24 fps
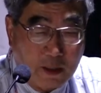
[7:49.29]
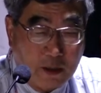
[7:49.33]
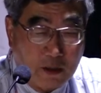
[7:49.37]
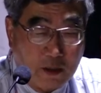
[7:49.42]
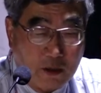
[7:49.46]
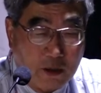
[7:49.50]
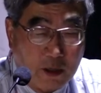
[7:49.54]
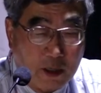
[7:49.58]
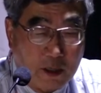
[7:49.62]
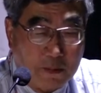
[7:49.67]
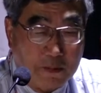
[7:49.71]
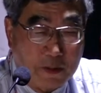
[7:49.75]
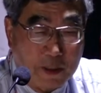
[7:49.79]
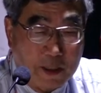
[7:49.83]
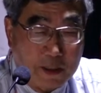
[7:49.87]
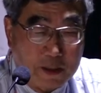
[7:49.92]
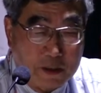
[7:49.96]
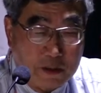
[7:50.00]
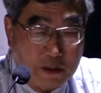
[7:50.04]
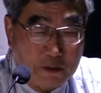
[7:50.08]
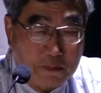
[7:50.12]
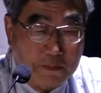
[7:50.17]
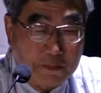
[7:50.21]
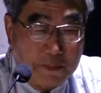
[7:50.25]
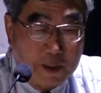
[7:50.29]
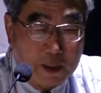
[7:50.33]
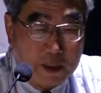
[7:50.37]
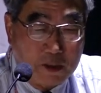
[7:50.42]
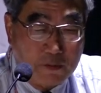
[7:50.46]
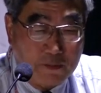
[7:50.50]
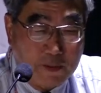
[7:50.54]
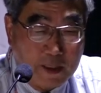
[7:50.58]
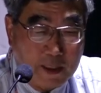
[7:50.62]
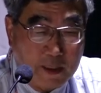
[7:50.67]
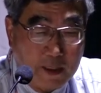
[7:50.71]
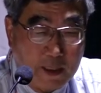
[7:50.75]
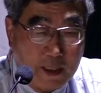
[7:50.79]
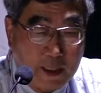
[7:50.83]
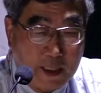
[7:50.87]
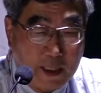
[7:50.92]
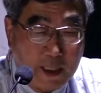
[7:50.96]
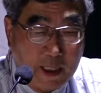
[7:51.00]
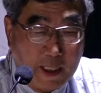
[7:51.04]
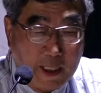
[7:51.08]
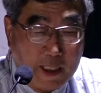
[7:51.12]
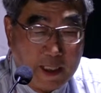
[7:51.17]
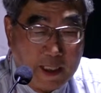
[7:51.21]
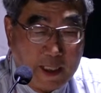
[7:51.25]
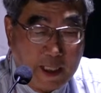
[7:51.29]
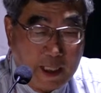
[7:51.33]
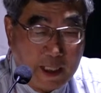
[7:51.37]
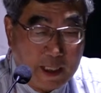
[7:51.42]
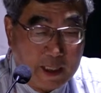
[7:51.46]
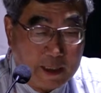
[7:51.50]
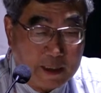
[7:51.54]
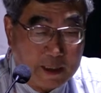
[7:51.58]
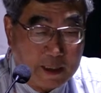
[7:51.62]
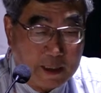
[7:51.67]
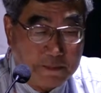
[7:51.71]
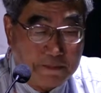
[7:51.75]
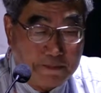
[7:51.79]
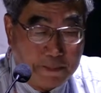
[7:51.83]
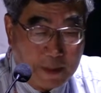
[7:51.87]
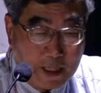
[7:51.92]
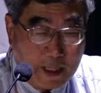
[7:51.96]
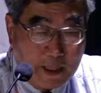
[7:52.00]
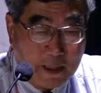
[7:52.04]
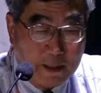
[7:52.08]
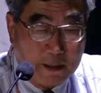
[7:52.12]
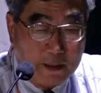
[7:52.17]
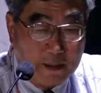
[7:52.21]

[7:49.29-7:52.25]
collaboration between India and Japan.